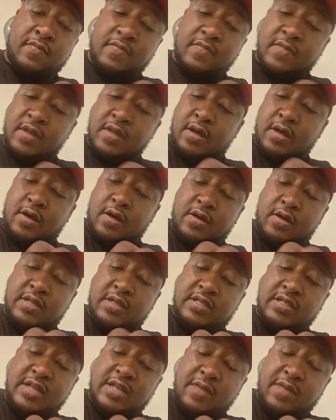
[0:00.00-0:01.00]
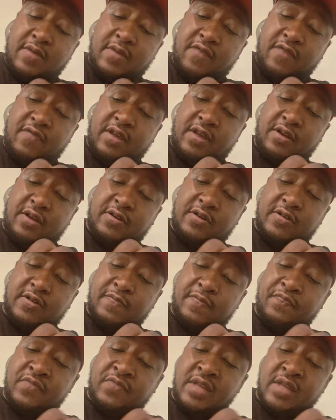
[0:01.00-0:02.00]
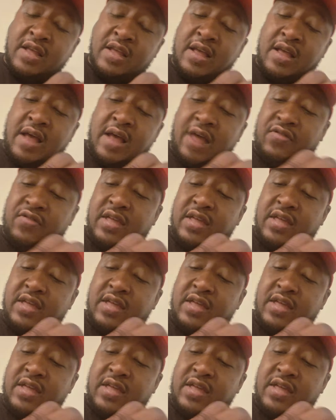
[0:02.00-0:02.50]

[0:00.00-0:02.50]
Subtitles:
All these dead man fingers. I think